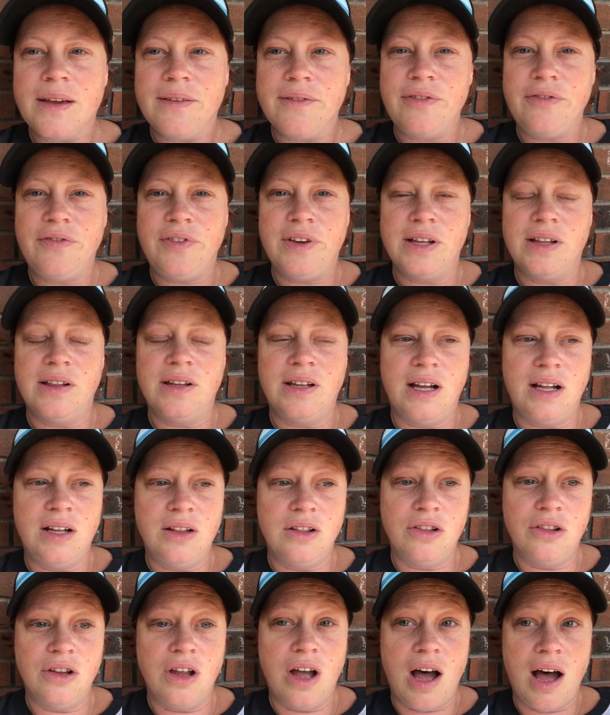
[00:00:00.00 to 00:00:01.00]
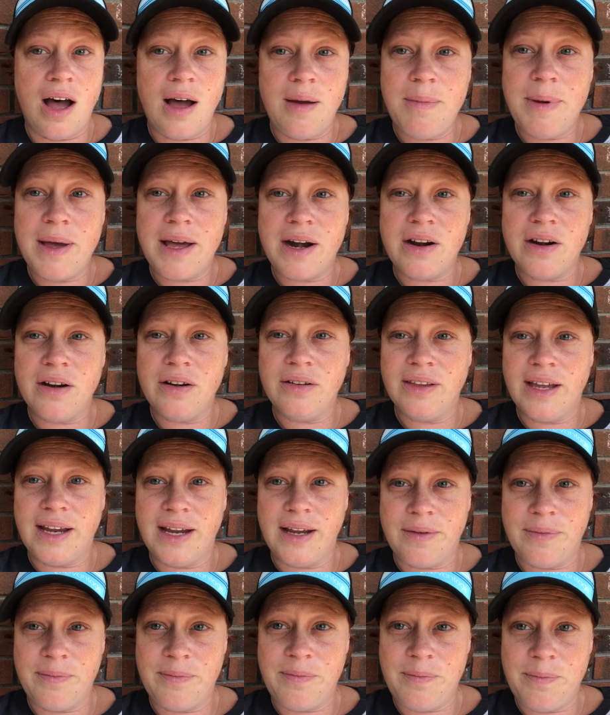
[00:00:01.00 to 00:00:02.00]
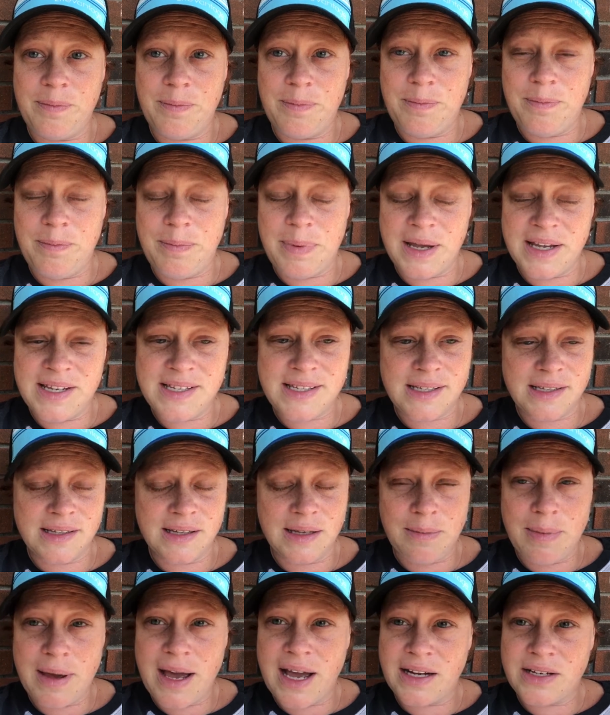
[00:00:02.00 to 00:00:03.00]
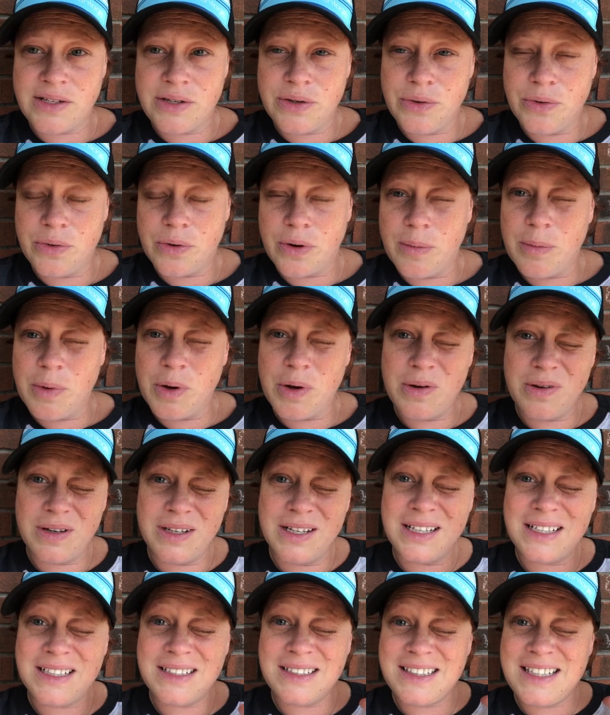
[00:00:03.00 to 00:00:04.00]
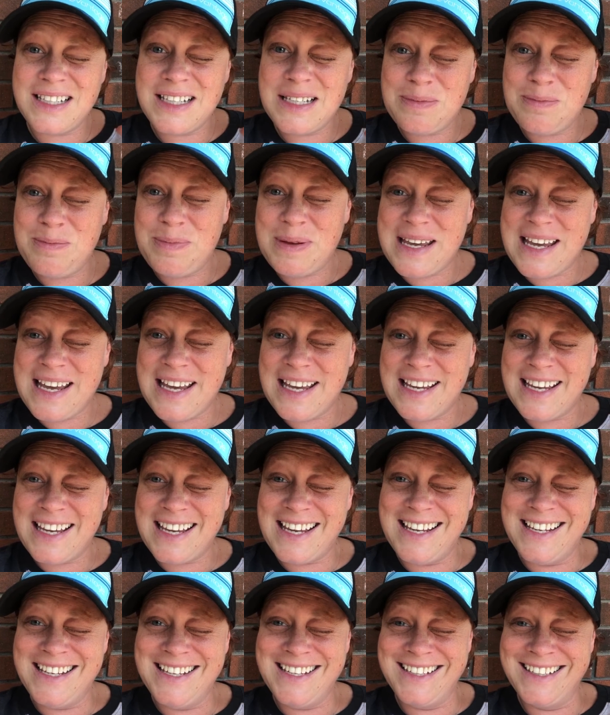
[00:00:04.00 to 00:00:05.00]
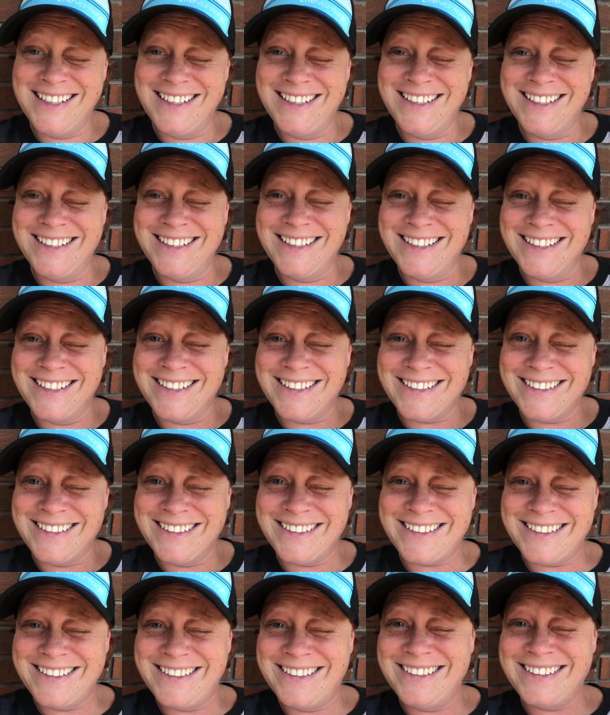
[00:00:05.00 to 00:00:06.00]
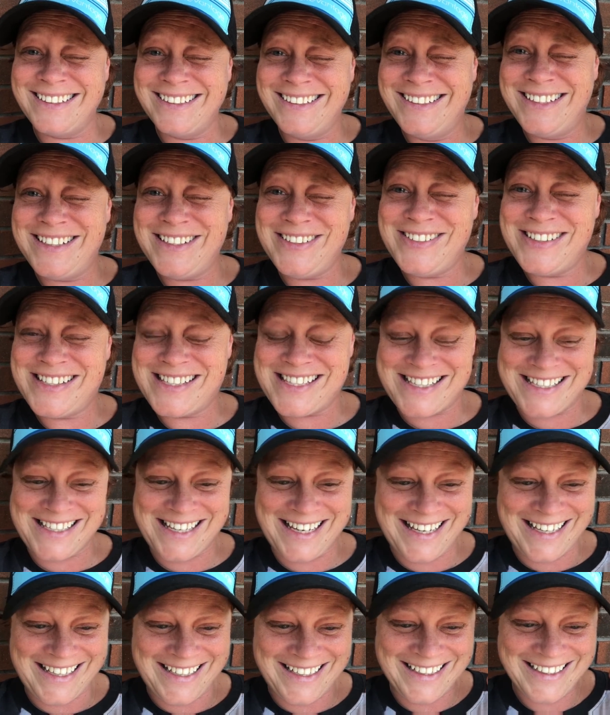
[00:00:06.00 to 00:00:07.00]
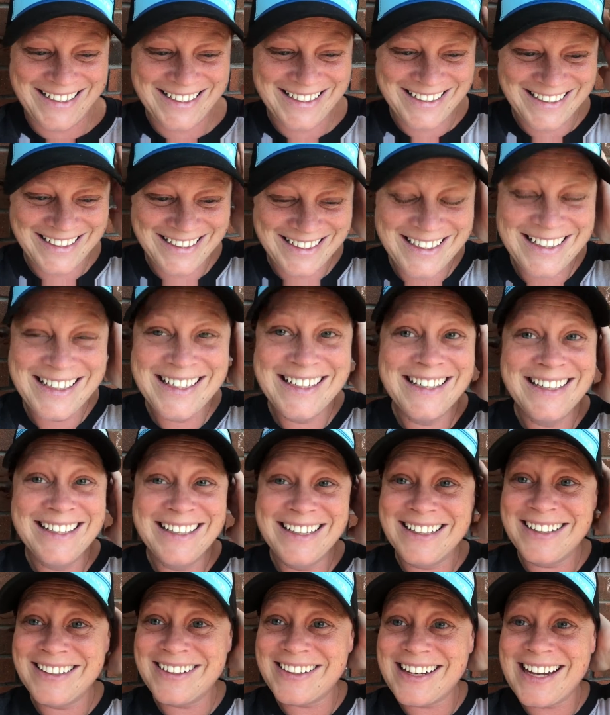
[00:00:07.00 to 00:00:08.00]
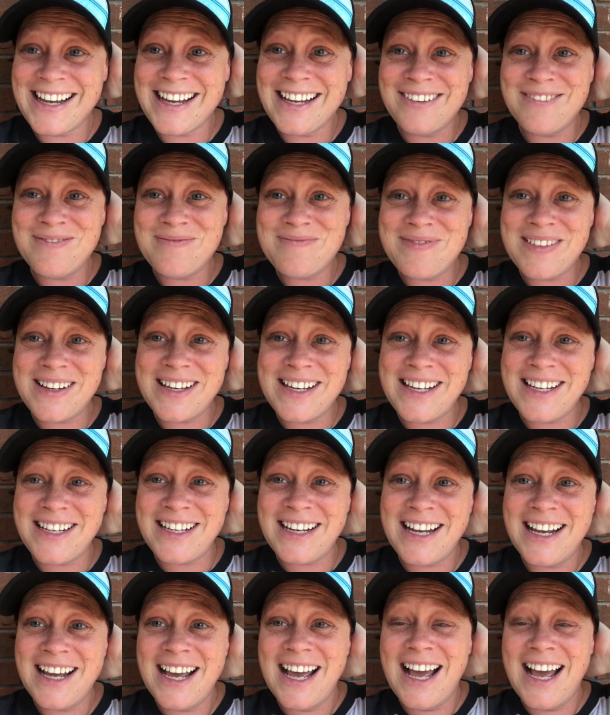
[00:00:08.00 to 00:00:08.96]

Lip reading: feel a lot better, like basically back to normal. This bee, do you see it? Okay, but